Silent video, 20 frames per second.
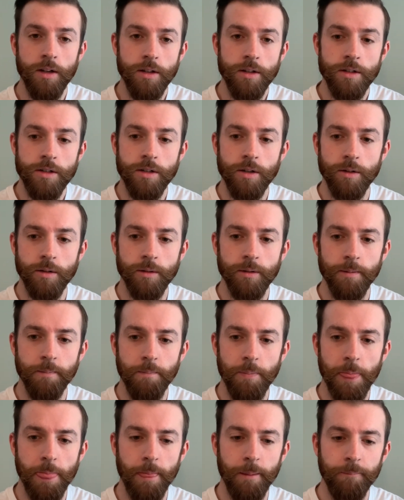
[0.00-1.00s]
So
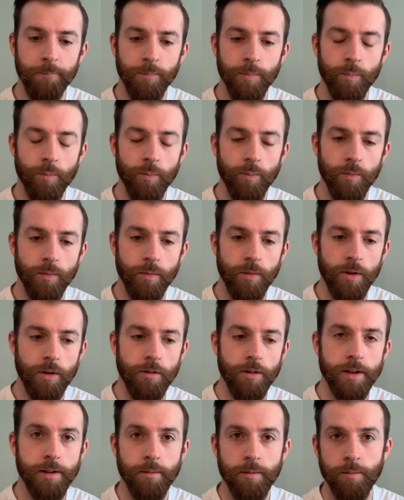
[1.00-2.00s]

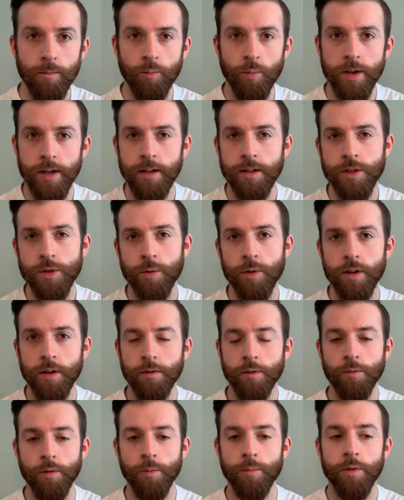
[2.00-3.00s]
I went into
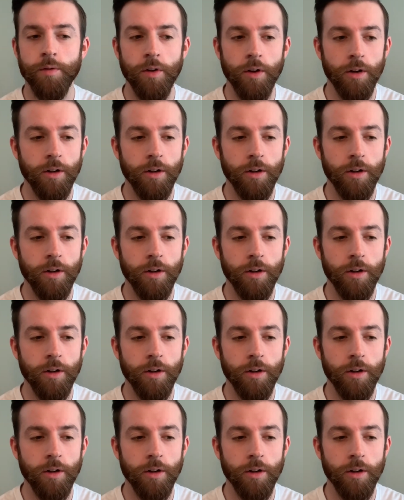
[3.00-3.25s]
another room with her,